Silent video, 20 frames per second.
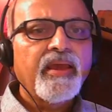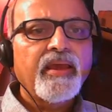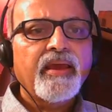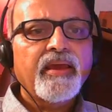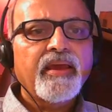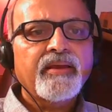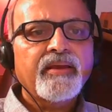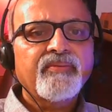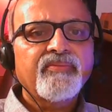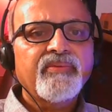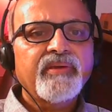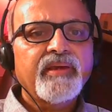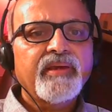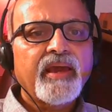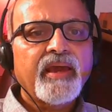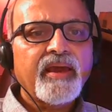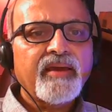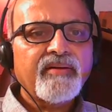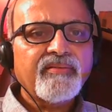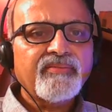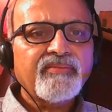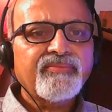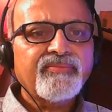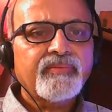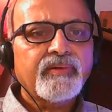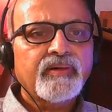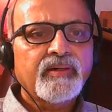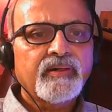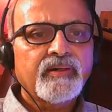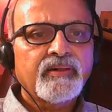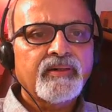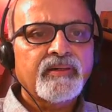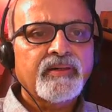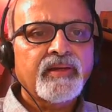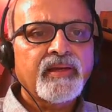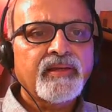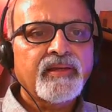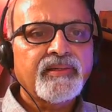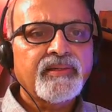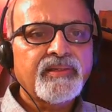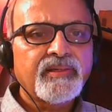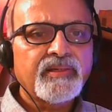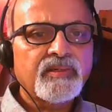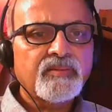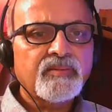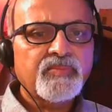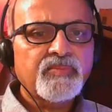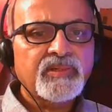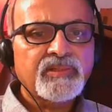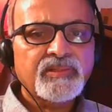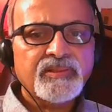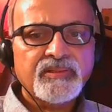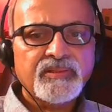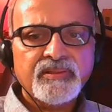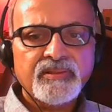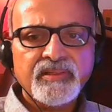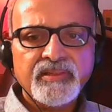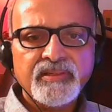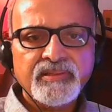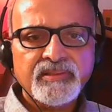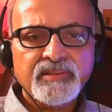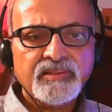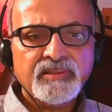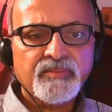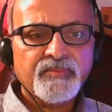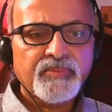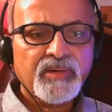And we have a 98 percentage